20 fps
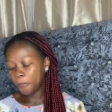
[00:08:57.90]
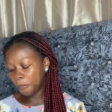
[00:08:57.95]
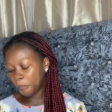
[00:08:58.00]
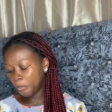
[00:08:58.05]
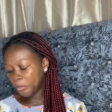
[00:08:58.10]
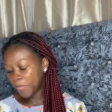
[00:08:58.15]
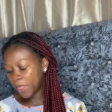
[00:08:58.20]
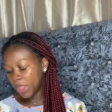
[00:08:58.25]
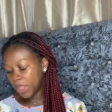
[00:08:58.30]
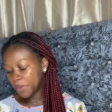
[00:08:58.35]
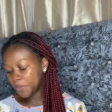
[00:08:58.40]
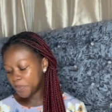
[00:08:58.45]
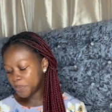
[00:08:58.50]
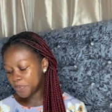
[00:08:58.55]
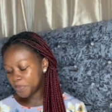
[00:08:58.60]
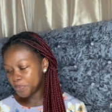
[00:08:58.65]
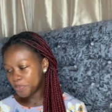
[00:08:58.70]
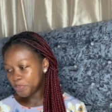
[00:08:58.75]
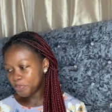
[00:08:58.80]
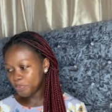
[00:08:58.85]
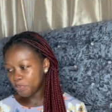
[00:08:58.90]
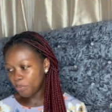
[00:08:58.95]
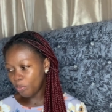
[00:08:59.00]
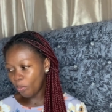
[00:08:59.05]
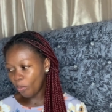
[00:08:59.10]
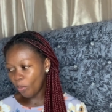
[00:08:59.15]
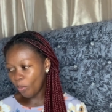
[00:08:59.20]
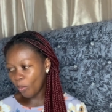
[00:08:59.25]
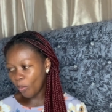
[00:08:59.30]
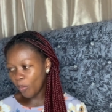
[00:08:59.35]
Ginger beer upset.
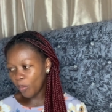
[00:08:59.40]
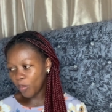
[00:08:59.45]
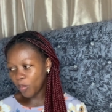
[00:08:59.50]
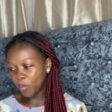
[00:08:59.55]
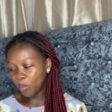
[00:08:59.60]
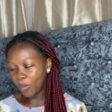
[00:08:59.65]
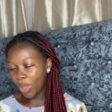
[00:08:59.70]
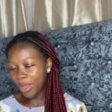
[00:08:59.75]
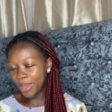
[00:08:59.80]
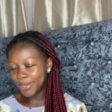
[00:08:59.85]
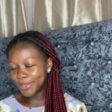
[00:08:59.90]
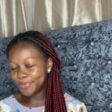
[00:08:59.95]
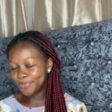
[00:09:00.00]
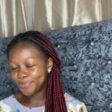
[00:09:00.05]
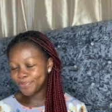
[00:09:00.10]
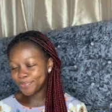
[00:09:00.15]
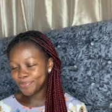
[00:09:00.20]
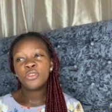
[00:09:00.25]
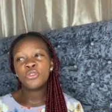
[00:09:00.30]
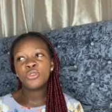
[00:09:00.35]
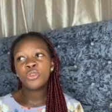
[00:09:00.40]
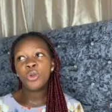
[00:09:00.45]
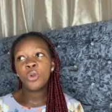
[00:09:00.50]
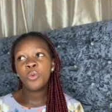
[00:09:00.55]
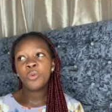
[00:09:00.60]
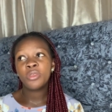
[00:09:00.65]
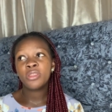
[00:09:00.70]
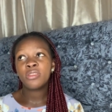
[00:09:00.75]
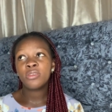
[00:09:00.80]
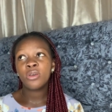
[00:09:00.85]
So
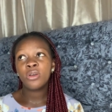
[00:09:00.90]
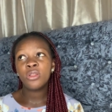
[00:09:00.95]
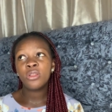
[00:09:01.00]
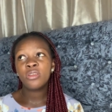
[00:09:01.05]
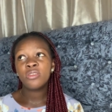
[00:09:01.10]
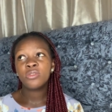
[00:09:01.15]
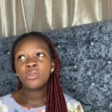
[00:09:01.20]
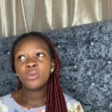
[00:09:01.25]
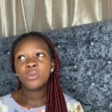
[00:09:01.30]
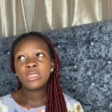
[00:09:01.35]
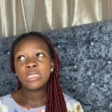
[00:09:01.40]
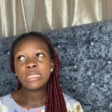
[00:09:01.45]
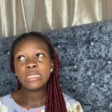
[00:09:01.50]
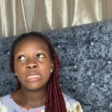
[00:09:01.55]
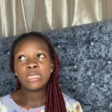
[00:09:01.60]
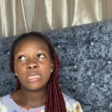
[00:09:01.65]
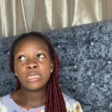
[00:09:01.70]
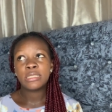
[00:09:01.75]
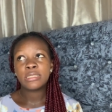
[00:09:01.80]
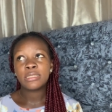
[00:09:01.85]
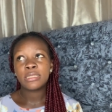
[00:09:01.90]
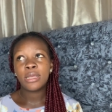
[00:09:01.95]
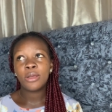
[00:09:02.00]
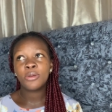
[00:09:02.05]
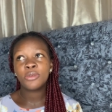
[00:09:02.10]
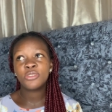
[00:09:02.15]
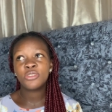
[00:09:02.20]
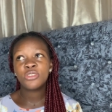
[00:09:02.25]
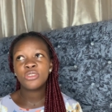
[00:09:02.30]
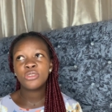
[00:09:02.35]
with all of those things, I
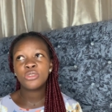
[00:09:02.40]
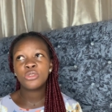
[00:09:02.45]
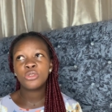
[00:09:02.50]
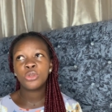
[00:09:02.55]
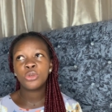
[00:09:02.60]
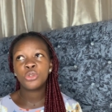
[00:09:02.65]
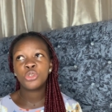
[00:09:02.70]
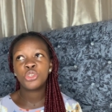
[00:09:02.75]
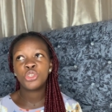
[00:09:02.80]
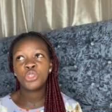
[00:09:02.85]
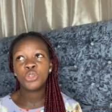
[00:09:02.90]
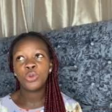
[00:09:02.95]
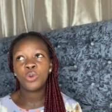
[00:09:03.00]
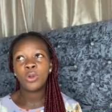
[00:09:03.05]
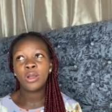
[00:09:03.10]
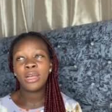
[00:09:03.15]
was just not sure.